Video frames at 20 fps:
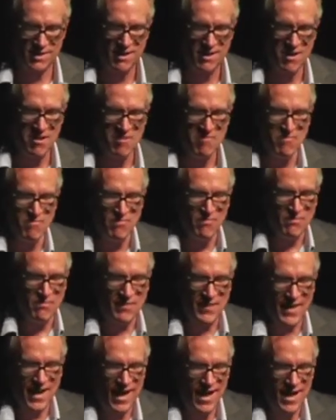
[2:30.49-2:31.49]

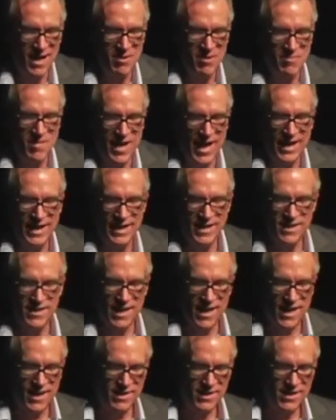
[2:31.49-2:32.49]
And he
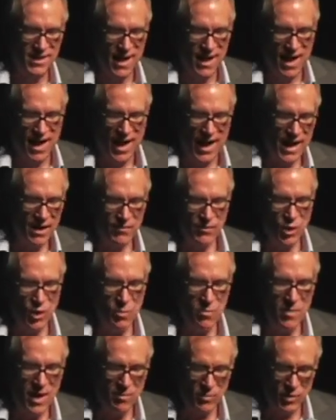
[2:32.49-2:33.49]
says, I have
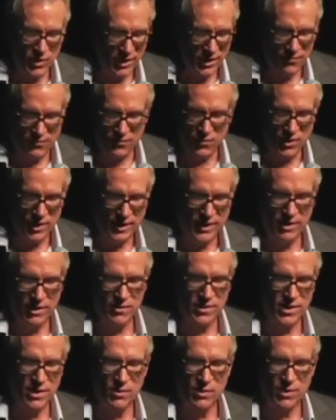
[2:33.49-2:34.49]
no memory of 4
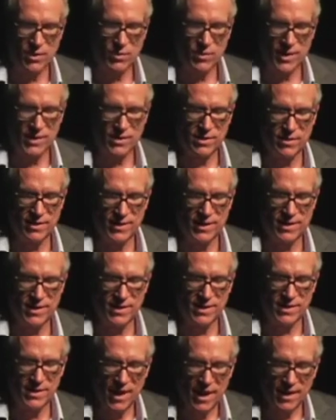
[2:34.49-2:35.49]
years at Northwestern
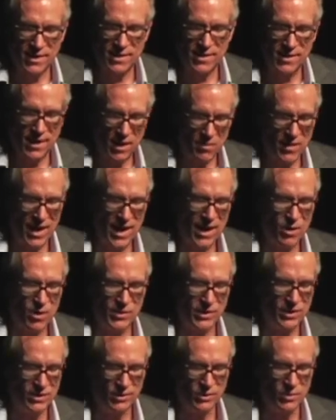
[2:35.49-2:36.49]
that does not
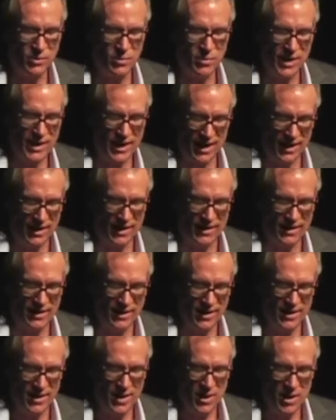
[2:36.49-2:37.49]
somehow include McKenny.